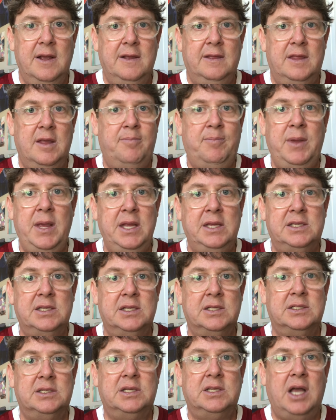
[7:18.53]
The
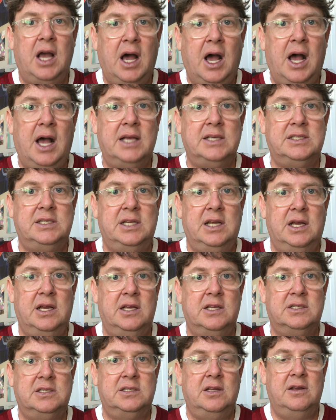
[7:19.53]
pizzas cost
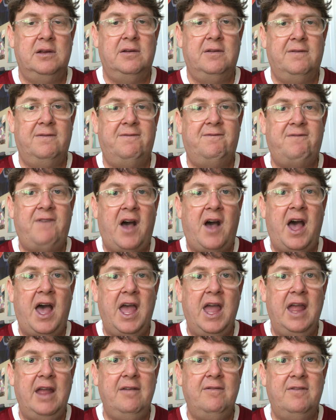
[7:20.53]
us
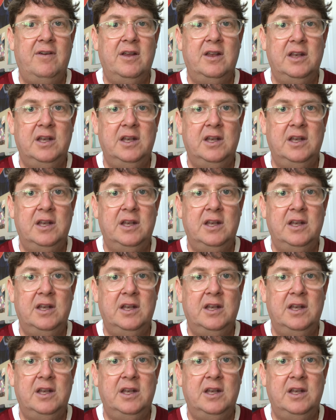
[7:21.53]
$5.